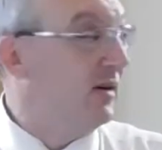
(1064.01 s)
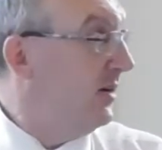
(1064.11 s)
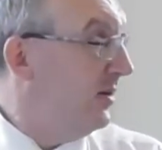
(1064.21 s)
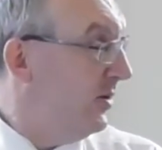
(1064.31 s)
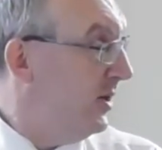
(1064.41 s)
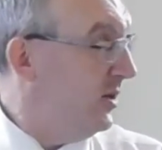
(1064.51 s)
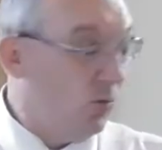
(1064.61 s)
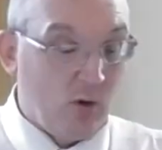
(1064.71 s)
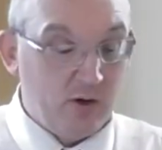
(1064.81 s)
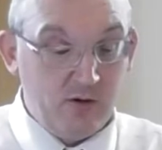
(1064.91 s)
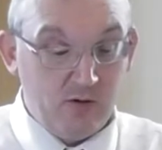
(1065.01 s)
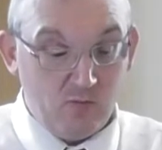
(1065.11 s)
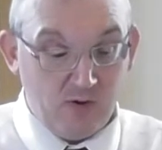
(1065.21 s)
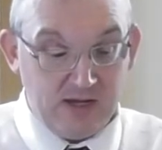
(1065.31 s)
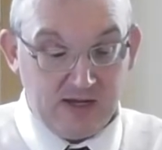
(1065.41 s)
including the one
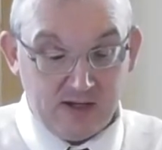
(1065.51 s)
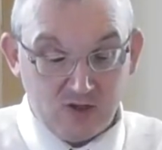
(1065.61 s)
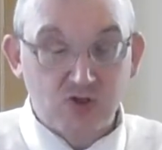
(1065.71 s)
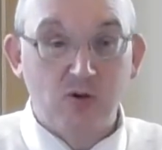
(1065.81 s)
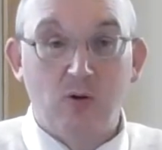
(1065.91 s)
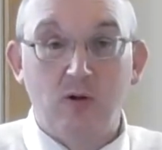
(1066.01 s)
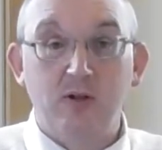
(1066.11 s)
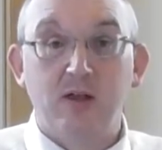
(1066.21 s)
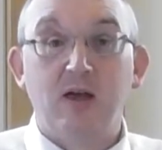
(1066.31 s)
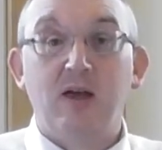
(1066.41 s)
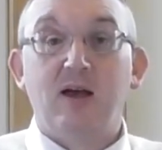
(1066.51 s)
reinstalled.